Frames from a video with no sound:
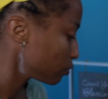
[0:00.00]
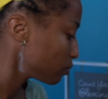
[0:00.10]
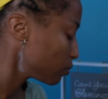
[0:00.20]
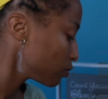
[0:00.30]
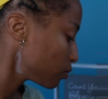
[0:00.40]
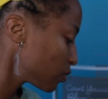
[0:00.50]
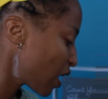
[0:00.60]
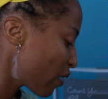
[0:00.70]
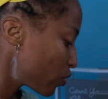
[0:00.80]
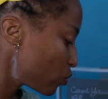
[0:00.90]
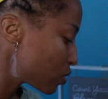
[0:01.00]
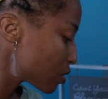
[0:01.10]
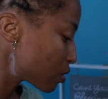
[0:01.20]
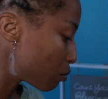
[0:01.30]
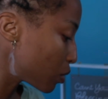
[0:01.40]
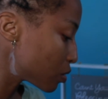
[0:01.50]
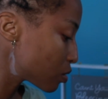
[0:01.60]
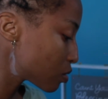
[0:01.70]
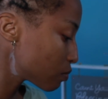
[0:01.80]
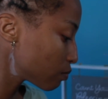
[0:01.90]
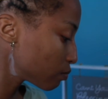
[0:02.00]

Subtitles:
I haven't used this in months.